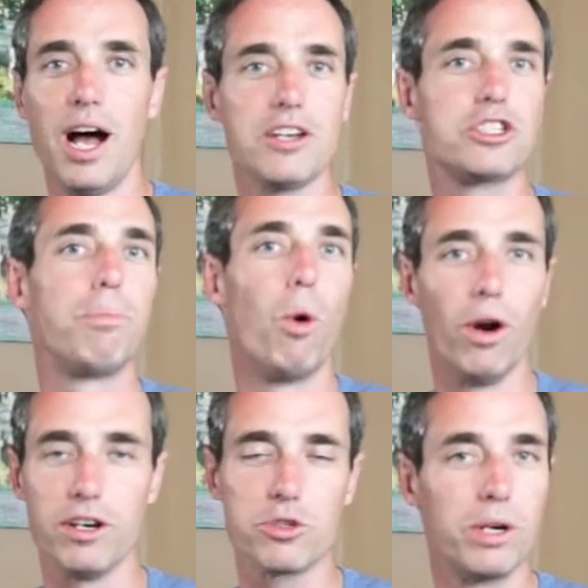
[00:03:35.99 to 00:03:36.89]

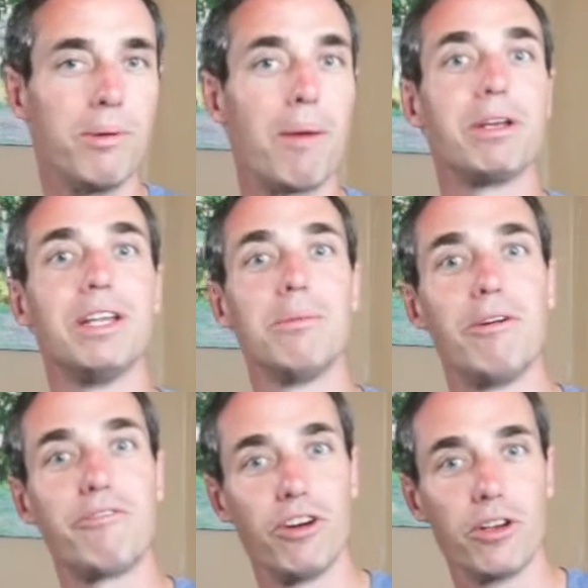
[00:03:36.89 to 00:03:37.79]
sports, where you might be a little bit
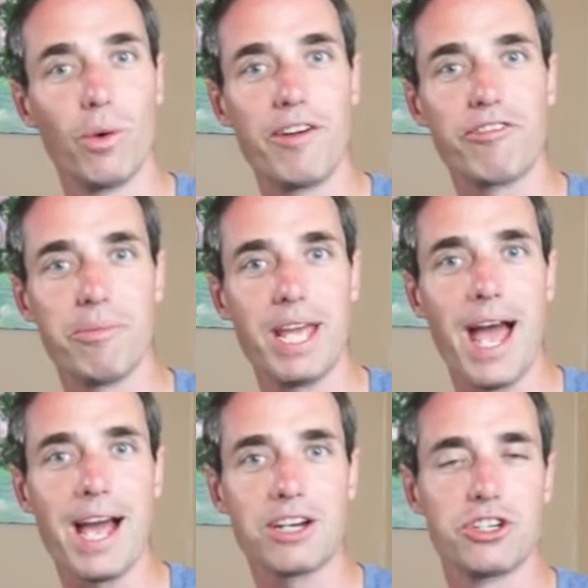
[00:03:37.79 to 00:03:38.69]
further away from the
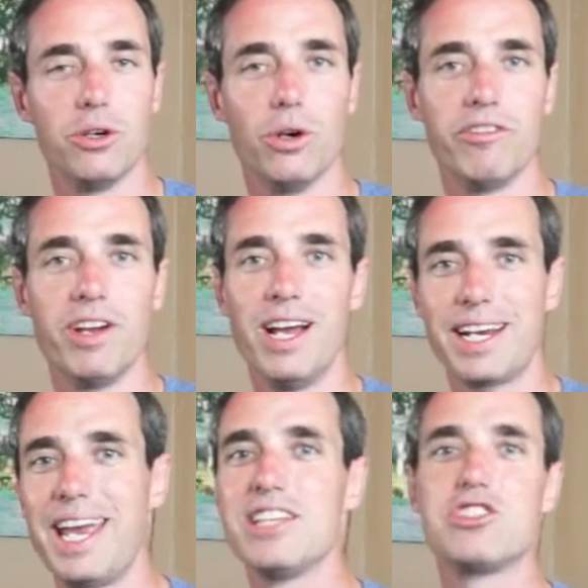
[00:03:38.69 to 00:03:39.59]
action, or if
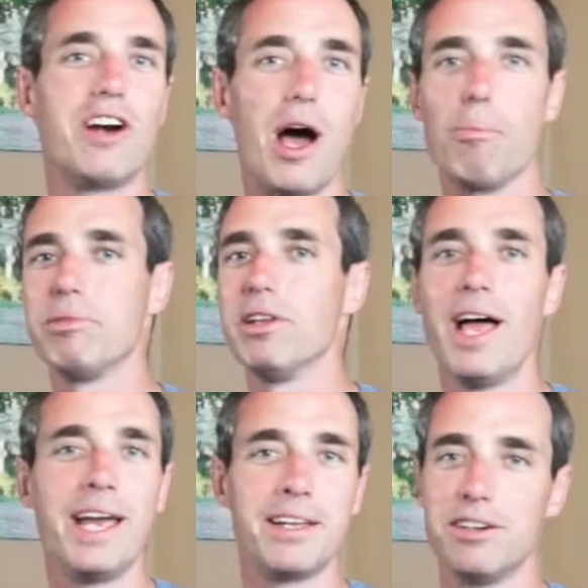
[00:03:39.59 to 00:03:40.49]
kids are out
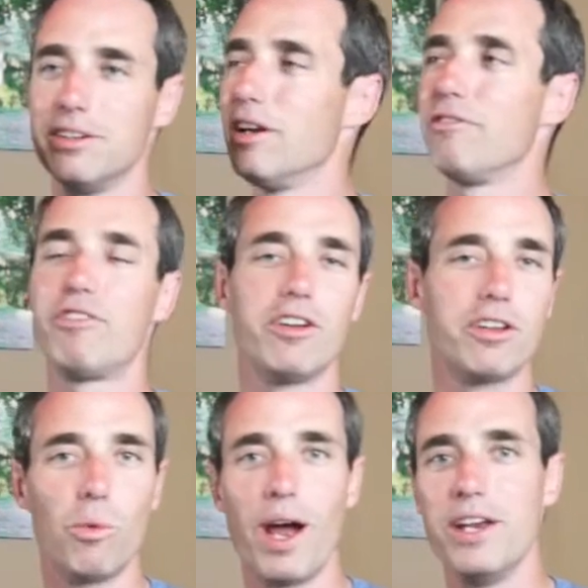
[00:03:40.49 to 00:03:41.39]
playing and they're a little further
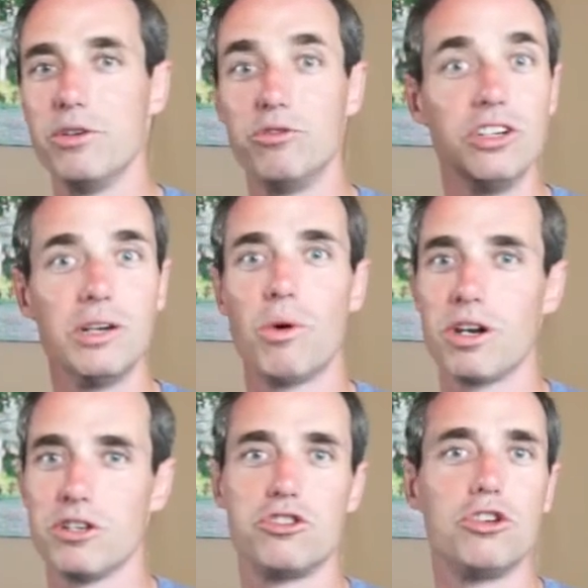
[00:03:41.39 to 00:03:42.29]
away and you really want
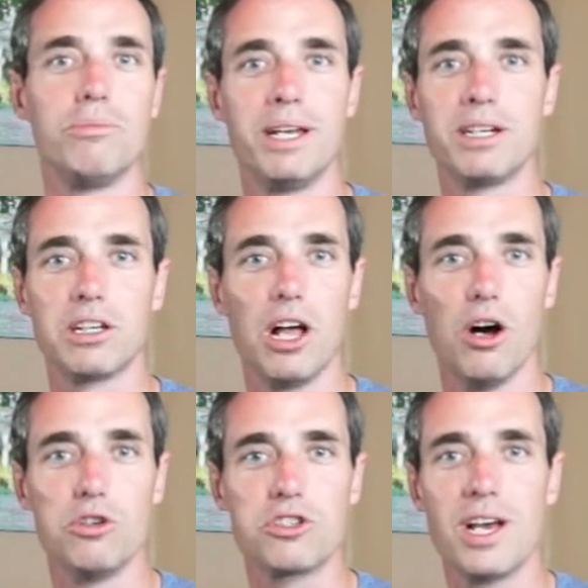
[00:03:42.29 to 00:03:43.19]
to zoom in
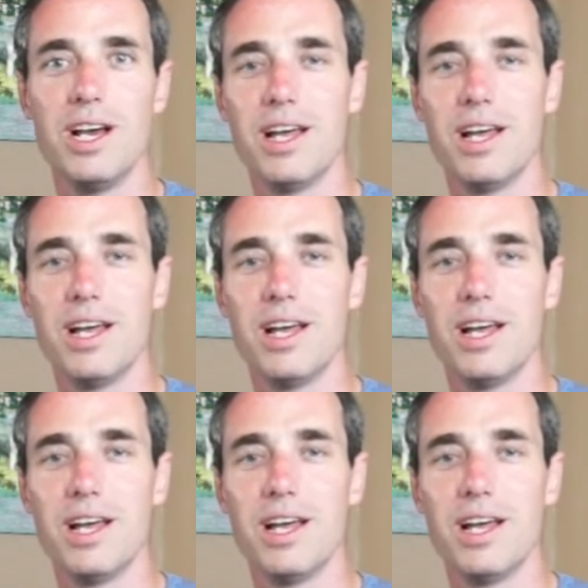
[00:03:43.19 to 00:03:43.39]
close,